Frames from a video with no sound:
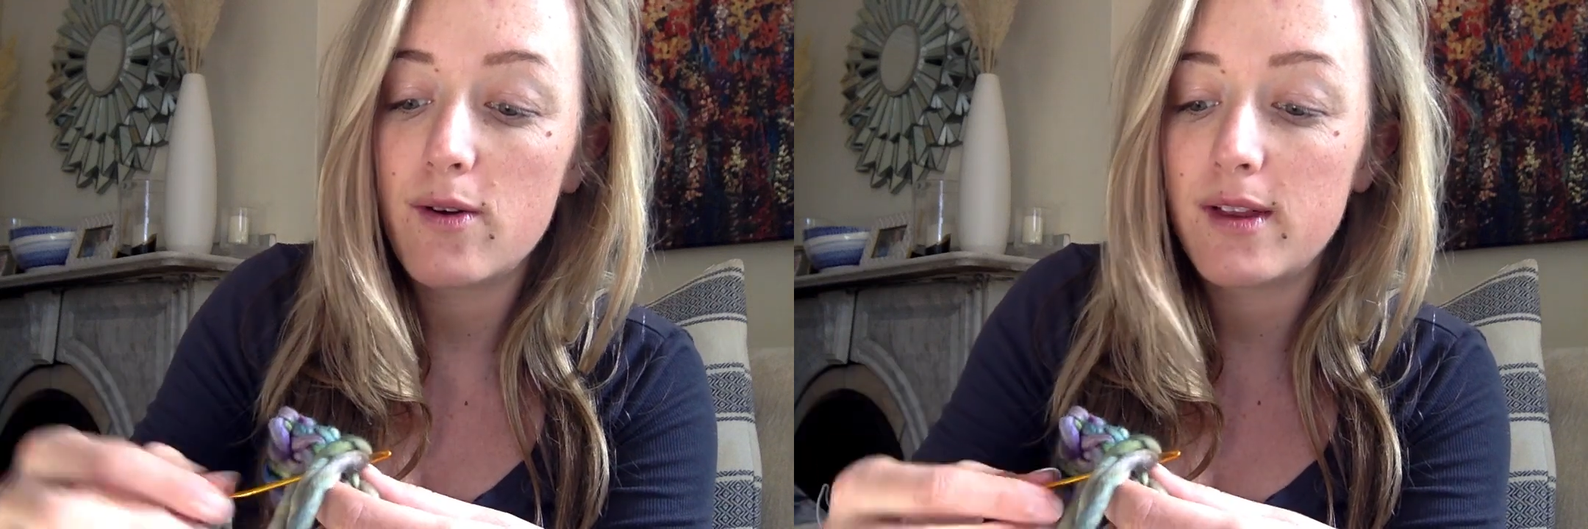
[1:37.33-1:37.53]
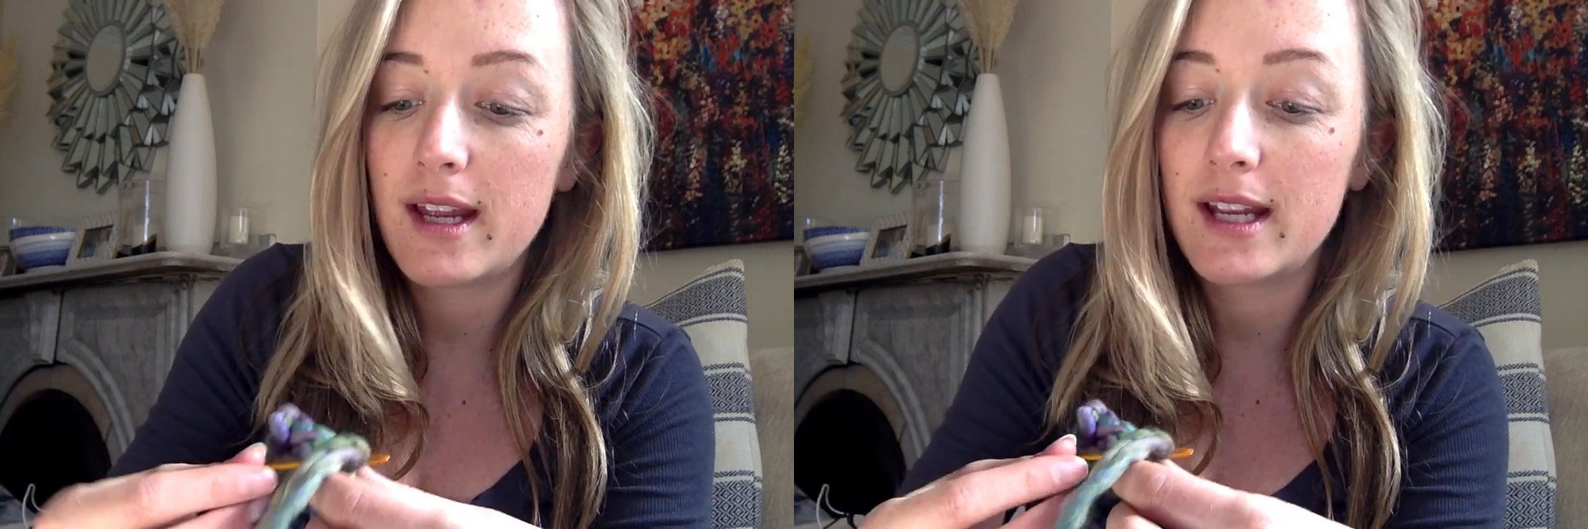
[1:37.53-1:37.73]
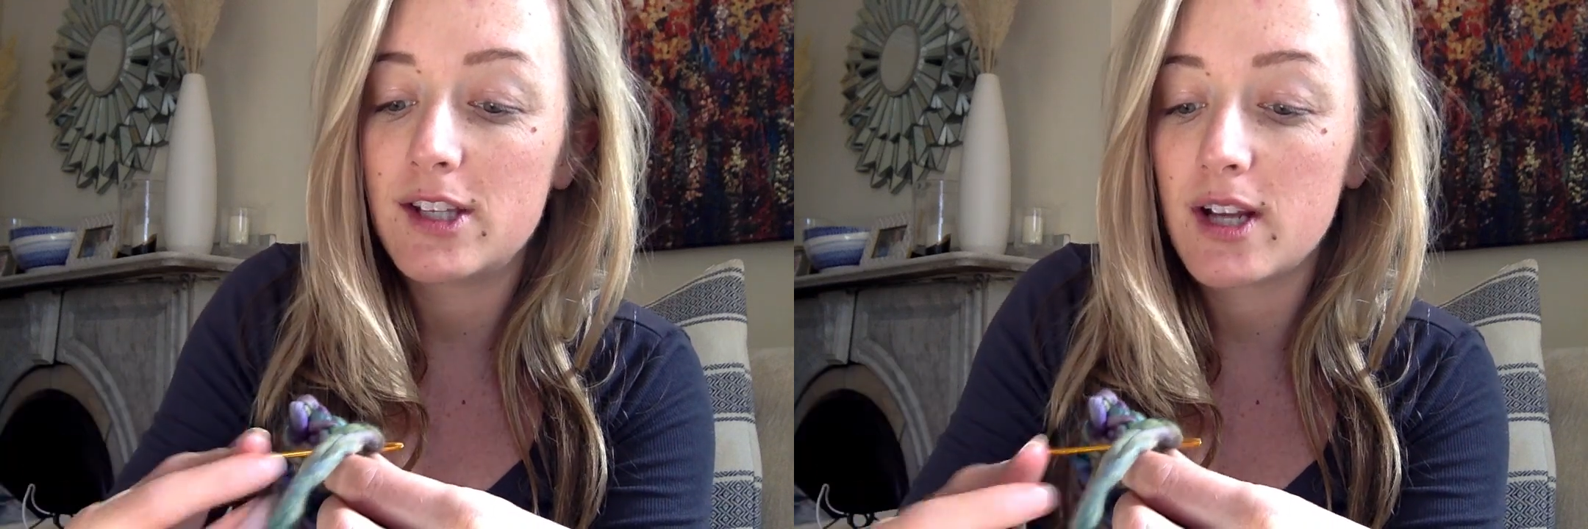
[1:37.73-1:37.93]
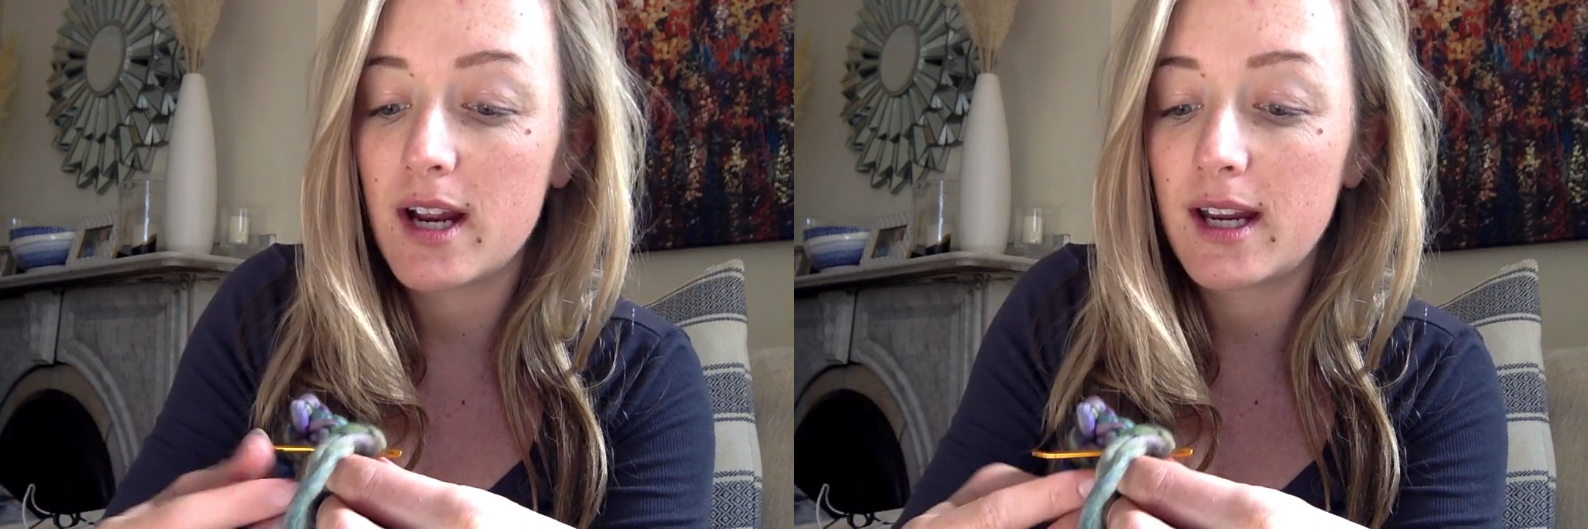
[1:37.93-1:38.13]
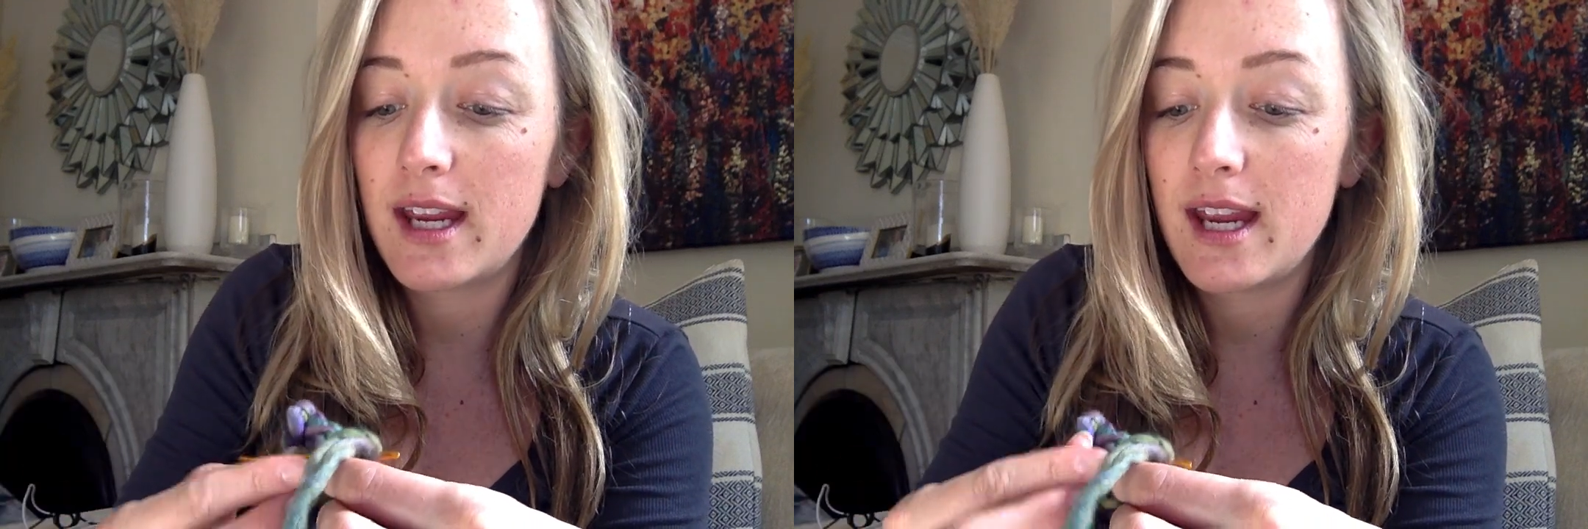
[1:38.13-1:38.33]
thick and
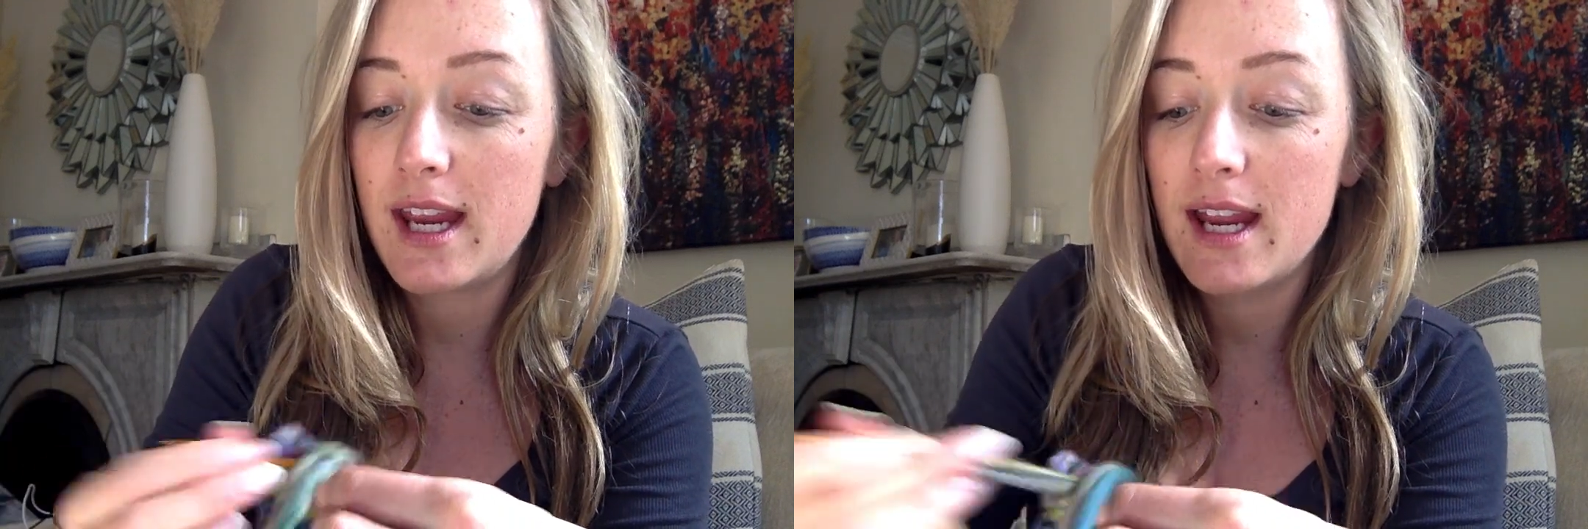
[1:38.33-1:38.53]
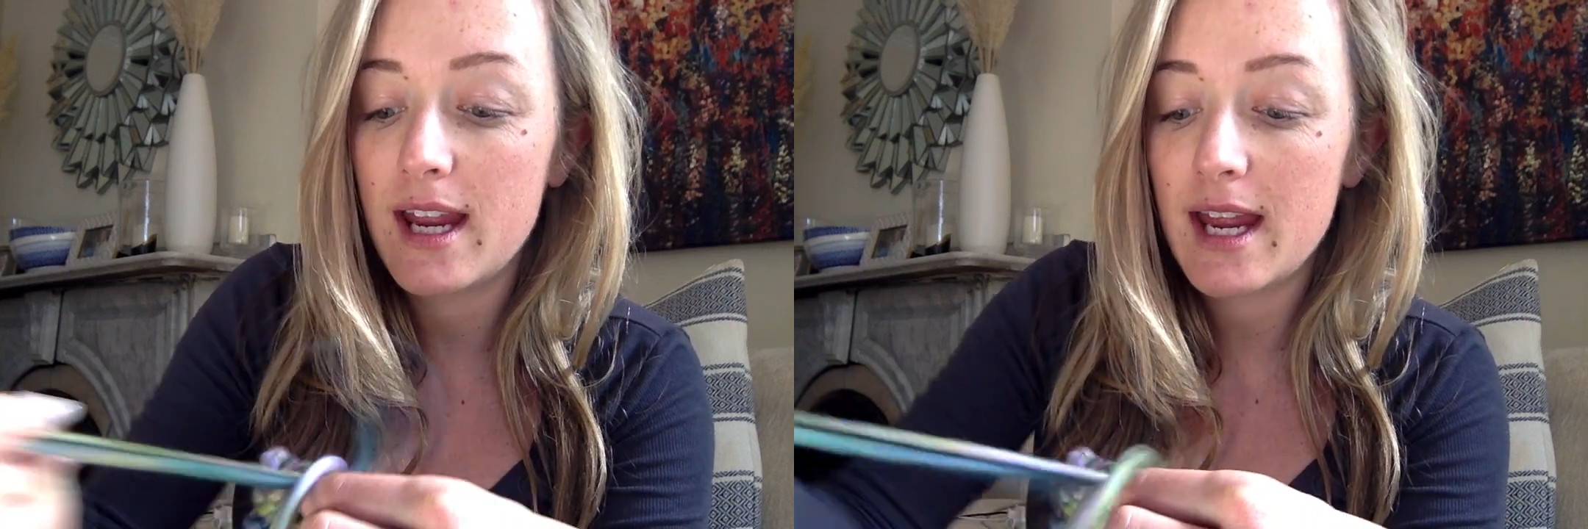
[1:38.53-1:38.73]
chunky,